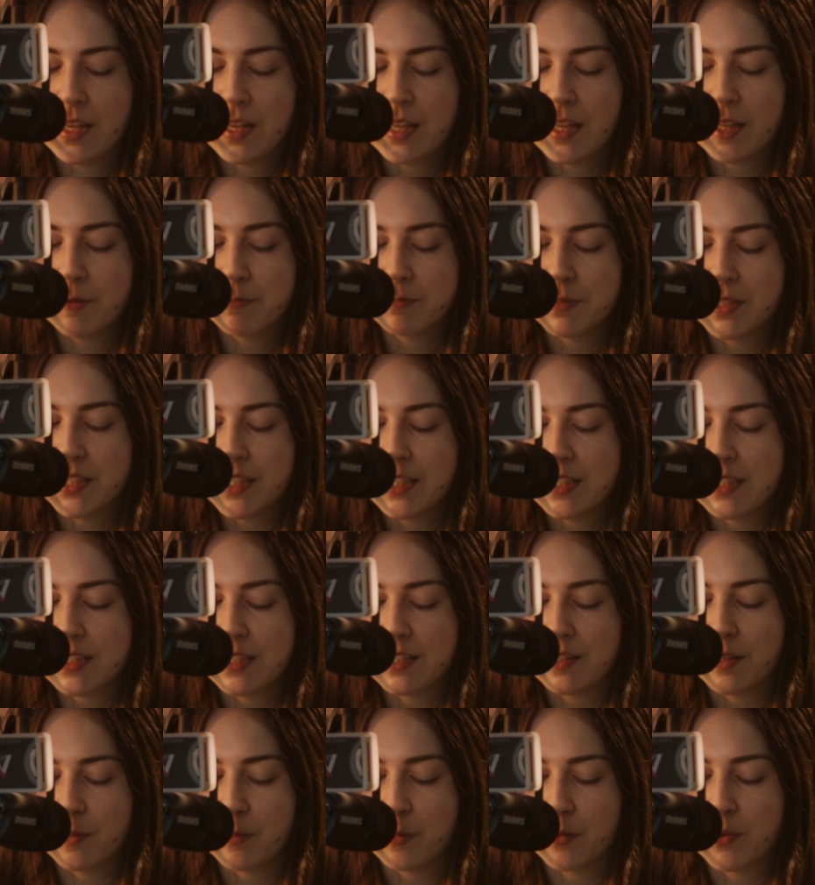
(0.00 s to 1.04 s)
It
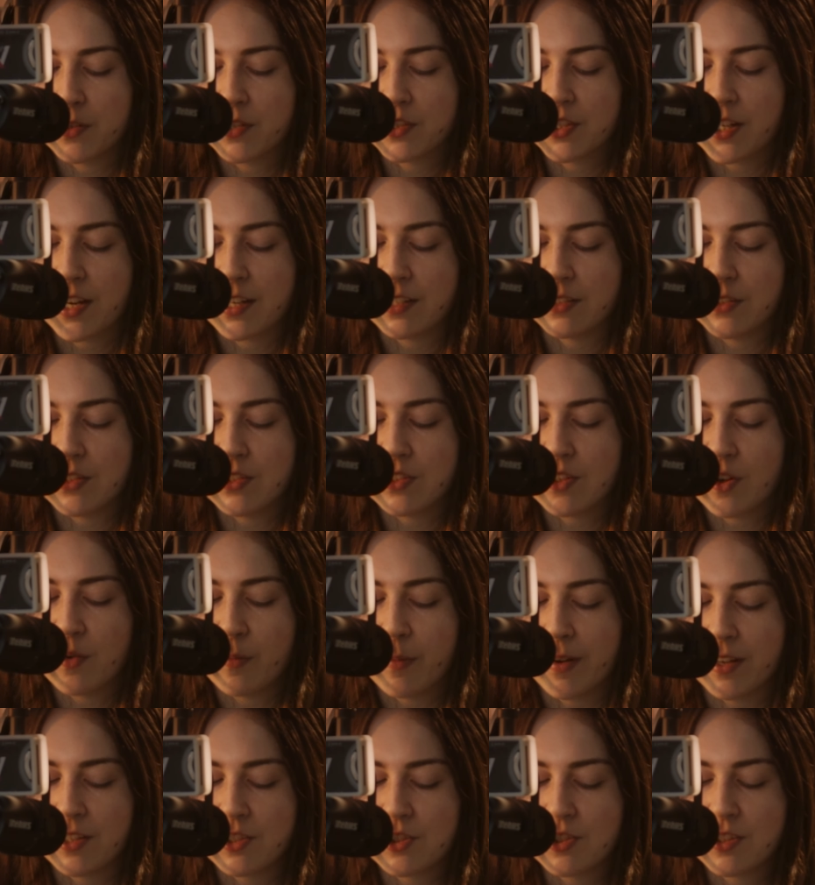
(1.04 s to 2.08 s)
pleased the poor child so
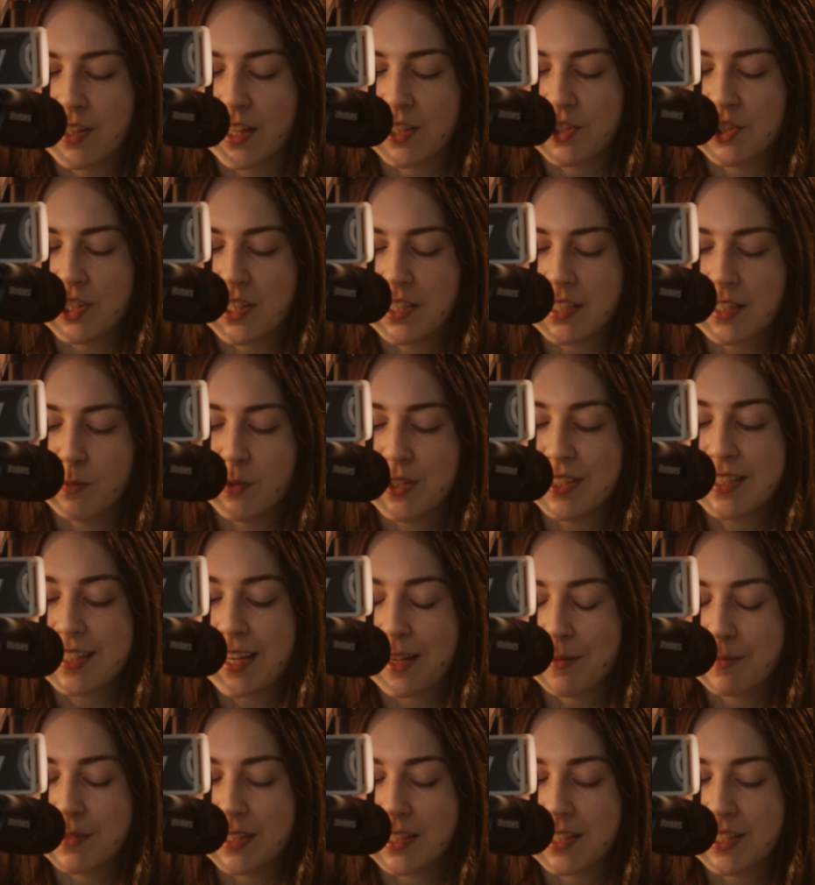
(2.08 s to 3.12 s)
much that she was
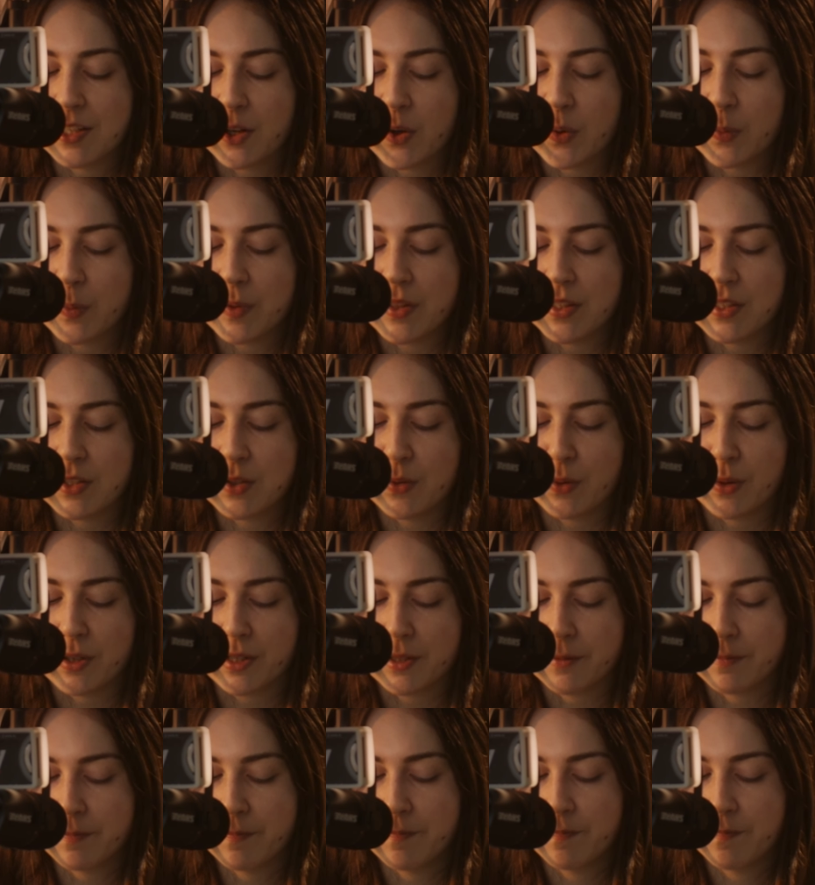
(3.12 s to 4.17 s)
tempted to open the door.